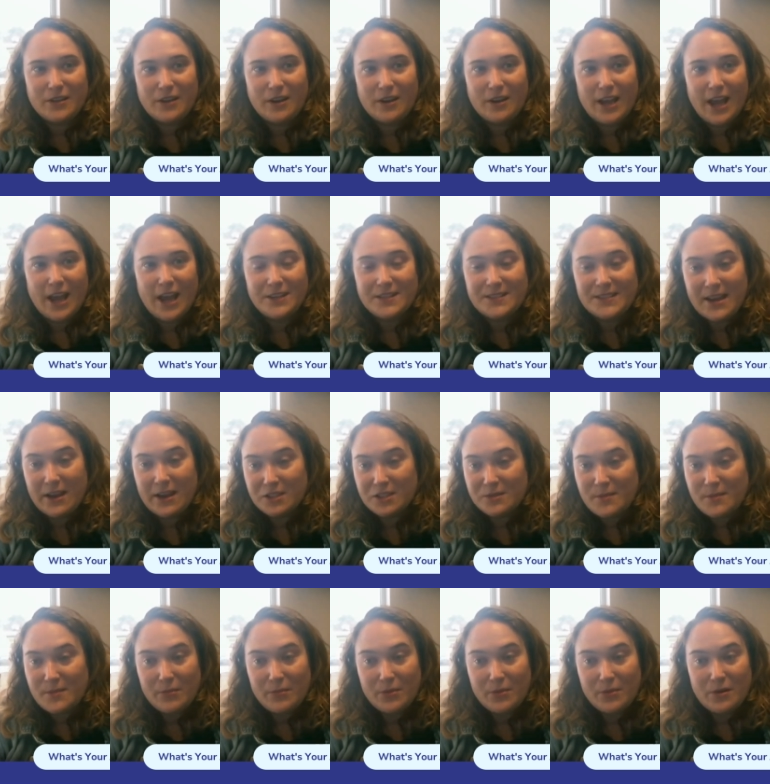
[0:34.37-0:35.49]
and
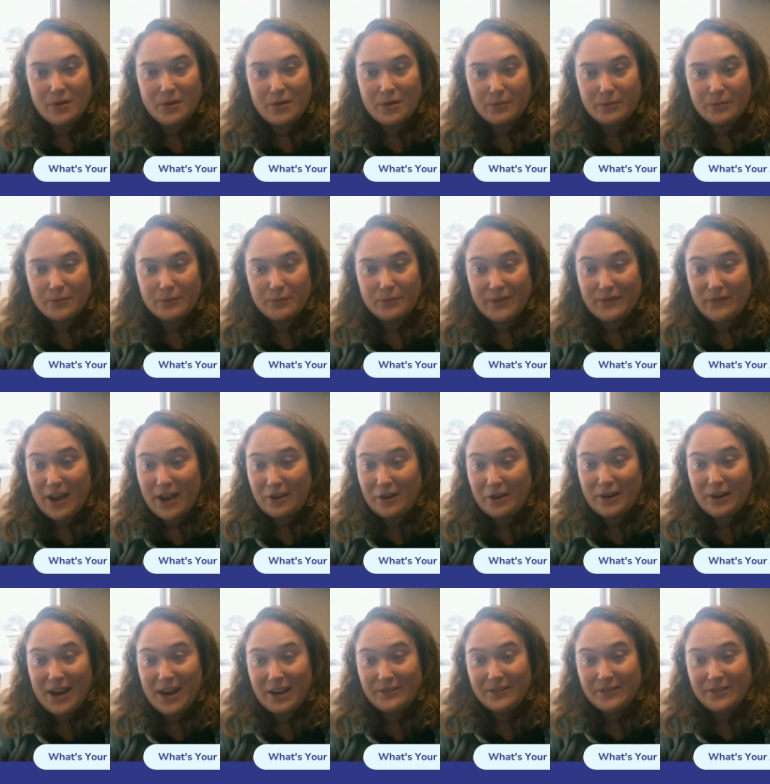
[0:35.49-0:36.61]
salespeople. We've got
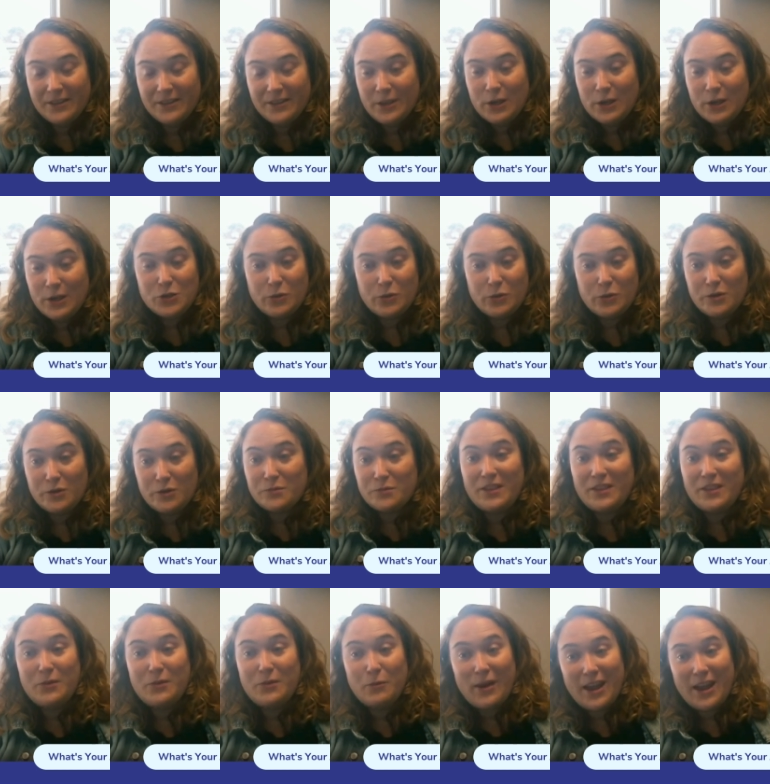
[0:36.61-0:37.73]
great tools
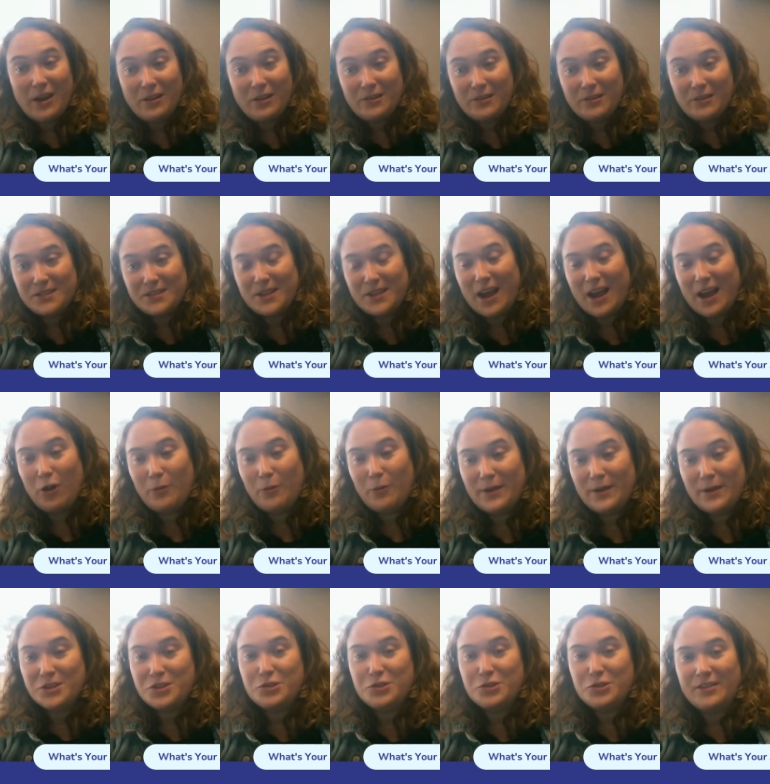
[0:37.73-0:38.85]
within Whale to help
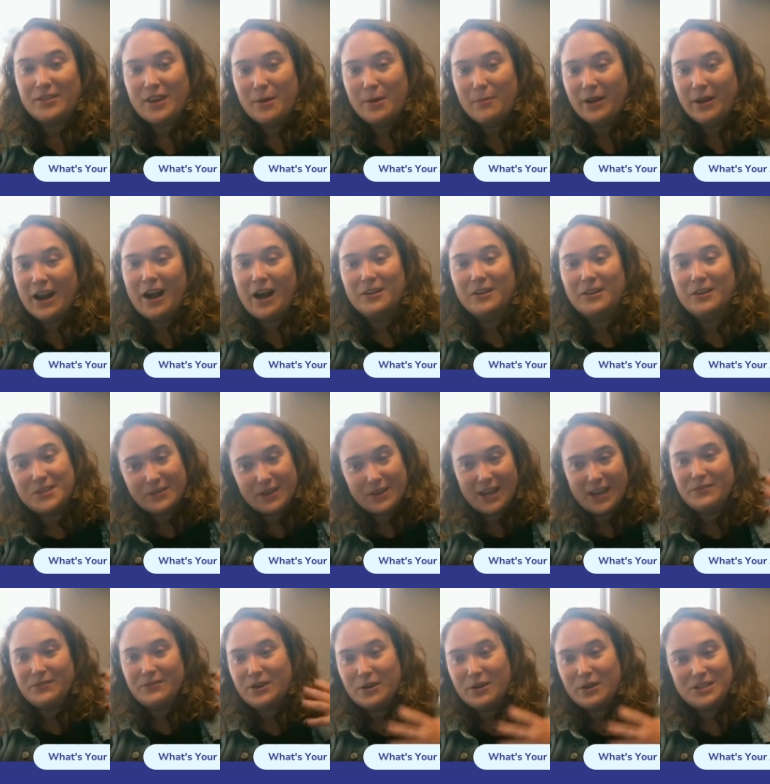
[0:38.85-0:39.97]
instruct them on how to
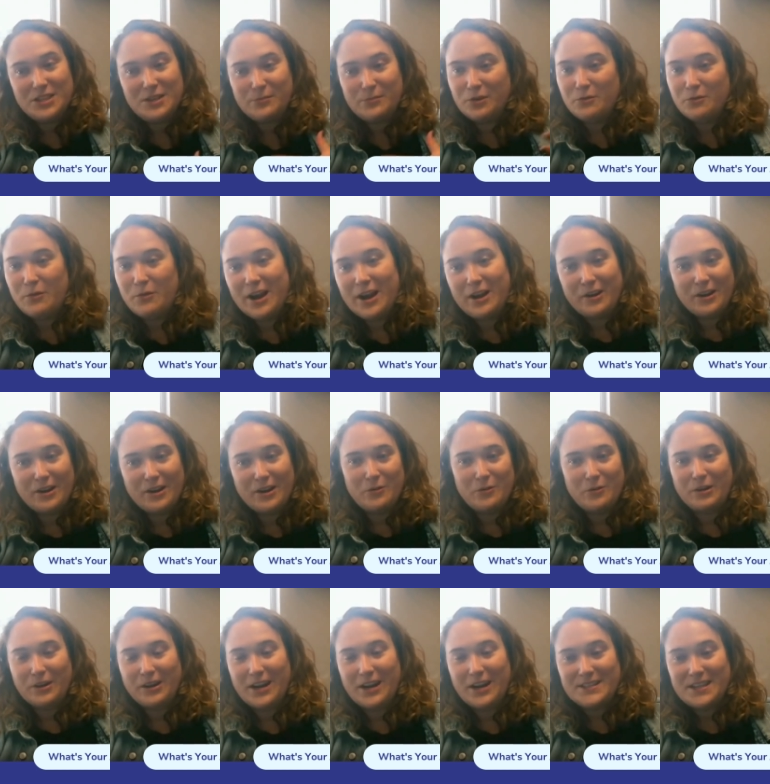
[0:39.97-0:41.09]
get you know deeper and wider in the
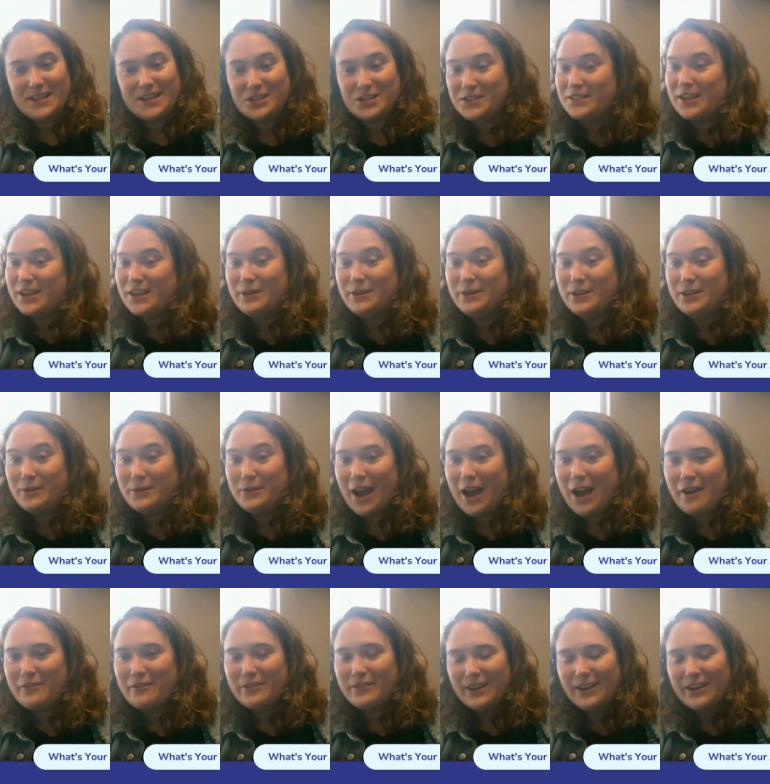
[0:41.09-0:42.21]
organizations that we do
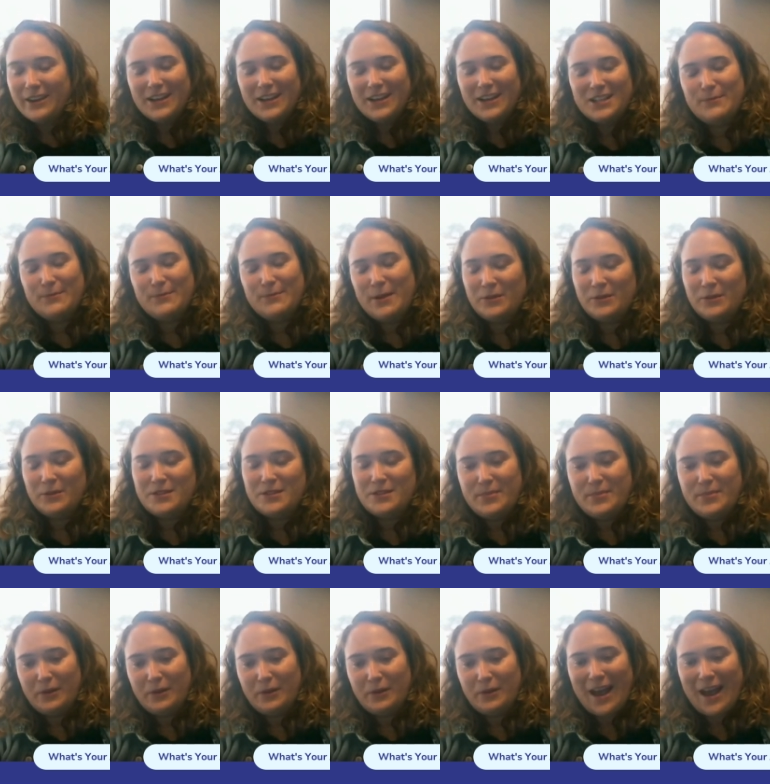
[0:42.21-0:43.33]
have to be able to
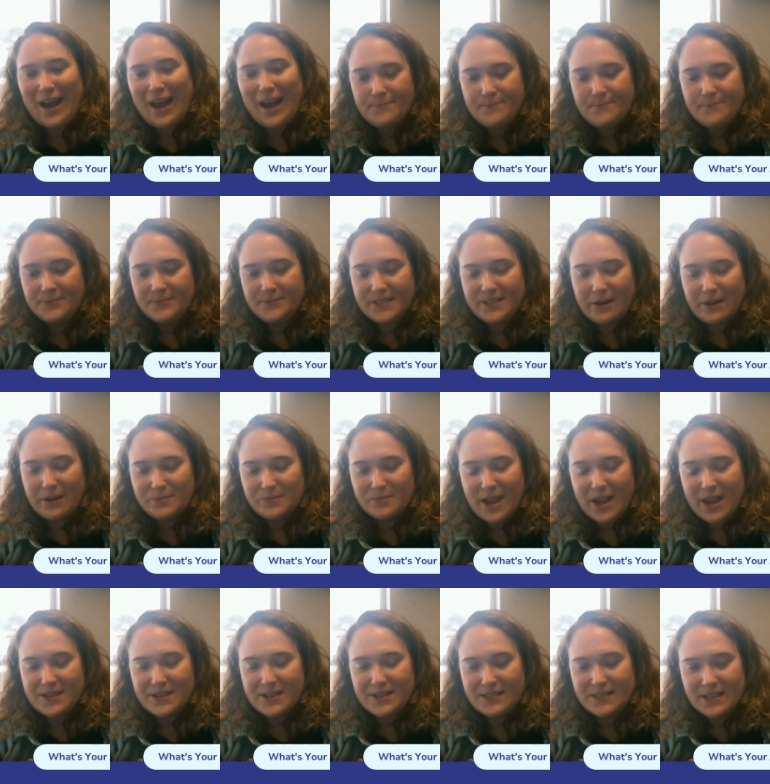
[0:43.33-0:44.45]
build that sales
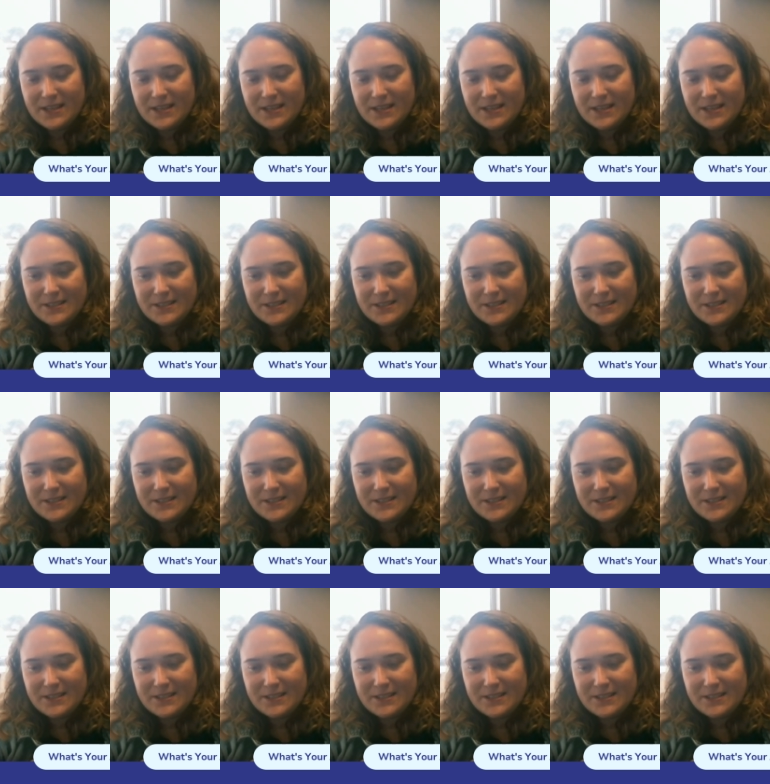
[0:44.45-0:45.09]
base. So